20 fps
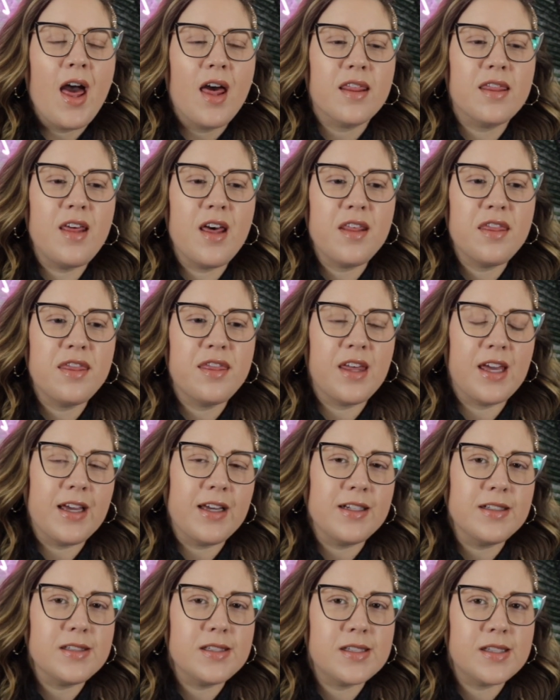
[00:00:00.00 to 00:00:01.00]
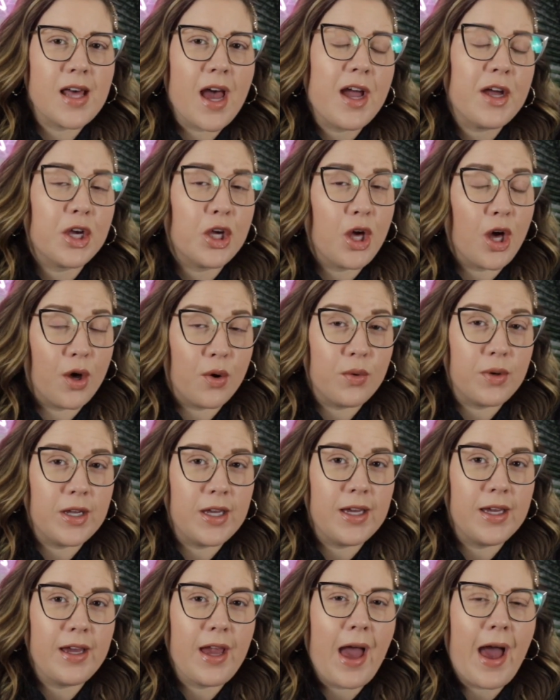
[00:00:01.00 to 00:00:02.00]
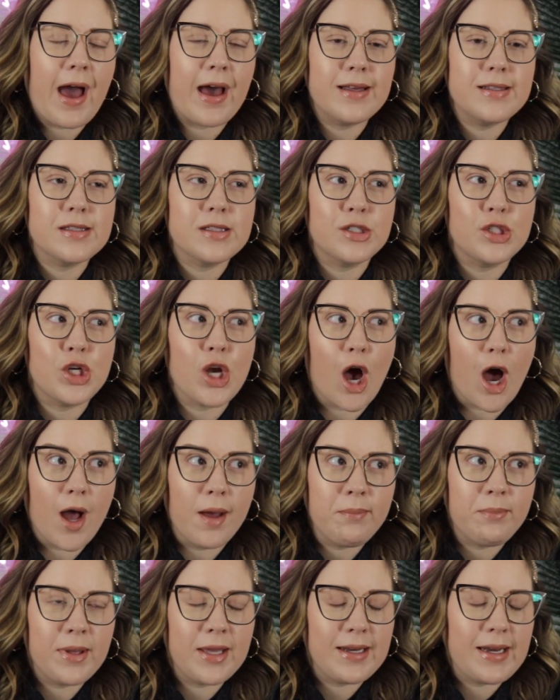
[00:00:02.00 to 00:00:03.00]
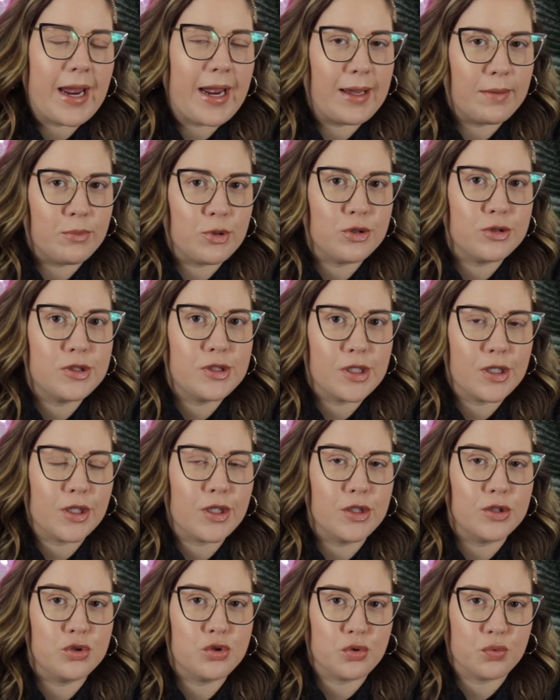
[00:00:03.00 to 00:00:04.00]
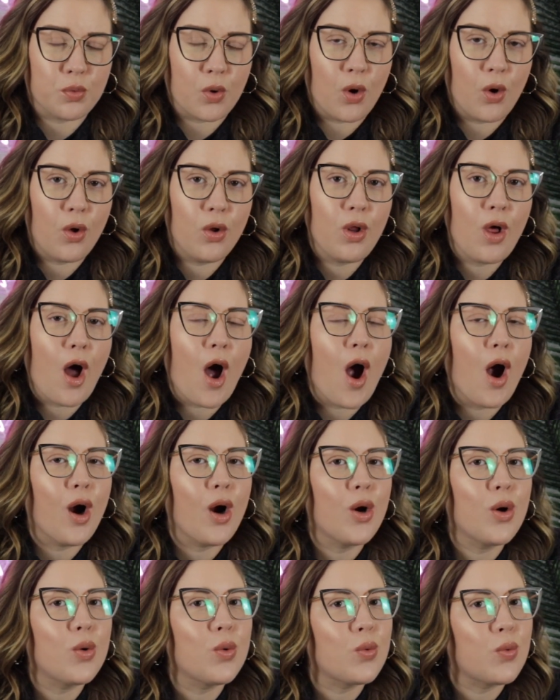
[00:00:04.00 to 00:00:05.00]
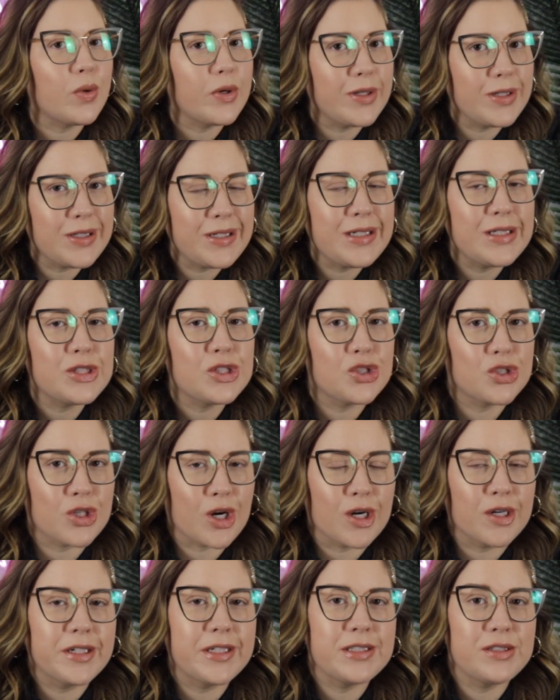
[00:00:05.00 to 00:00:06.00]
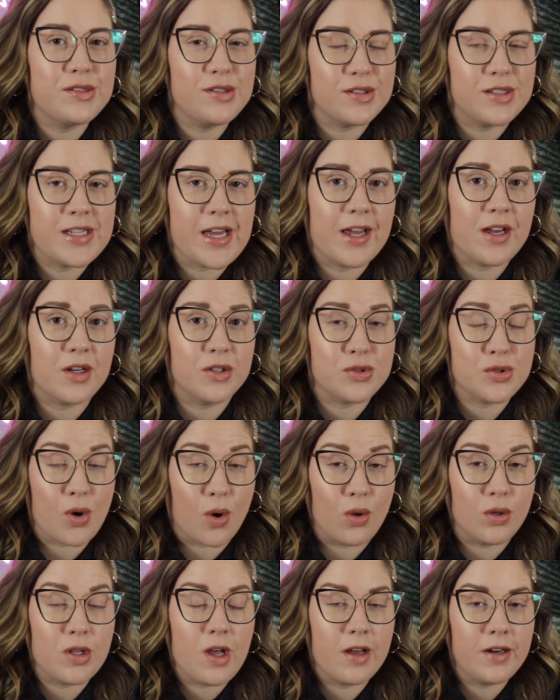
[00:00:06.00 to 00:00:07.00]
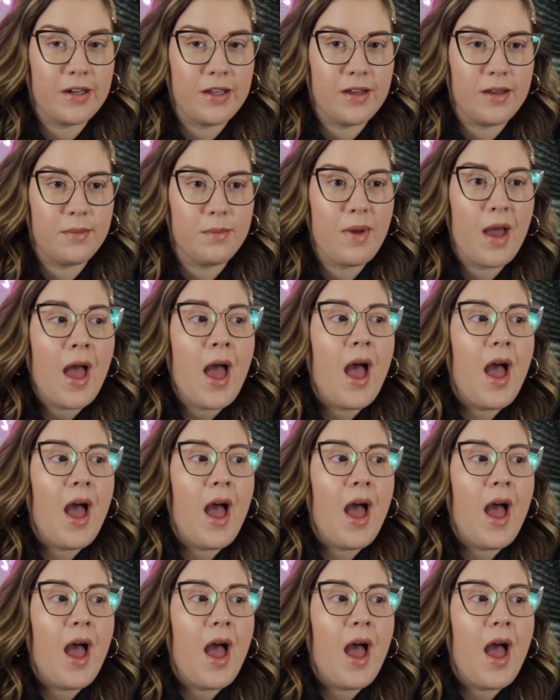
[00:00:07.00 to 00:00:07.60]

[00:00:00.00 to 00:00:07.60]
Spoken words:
the things that Kody has not been able to control are really starting to take a toll on him